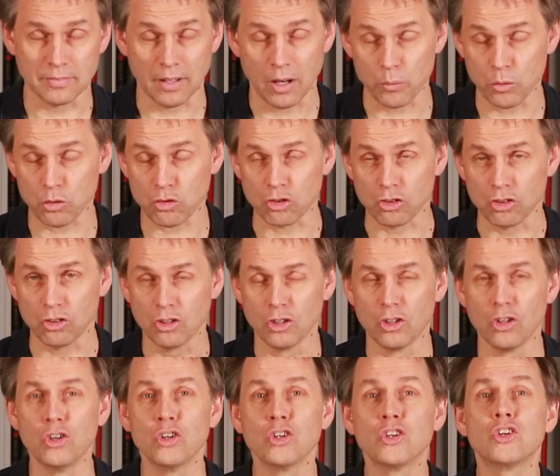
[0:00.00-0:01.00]
I wish you
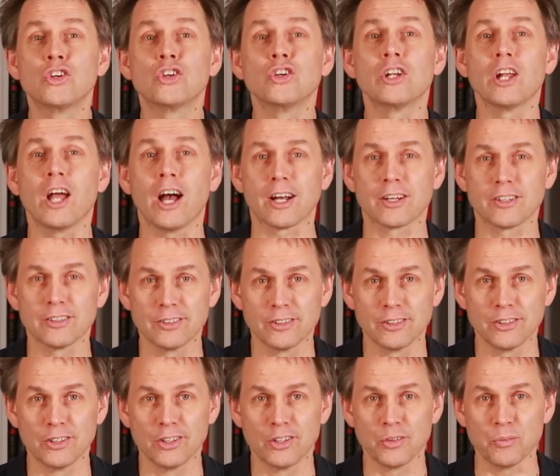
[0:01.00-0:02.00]
good luck
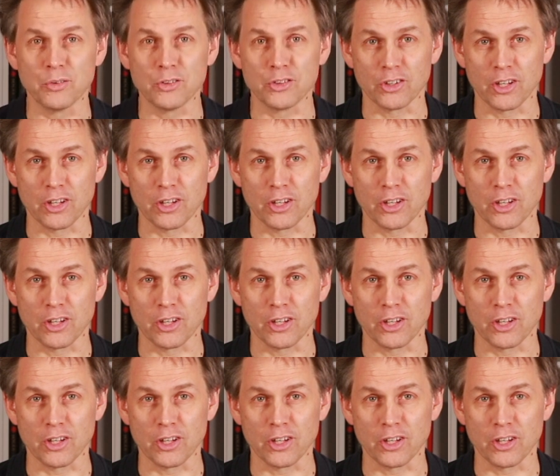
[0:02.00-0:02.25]
with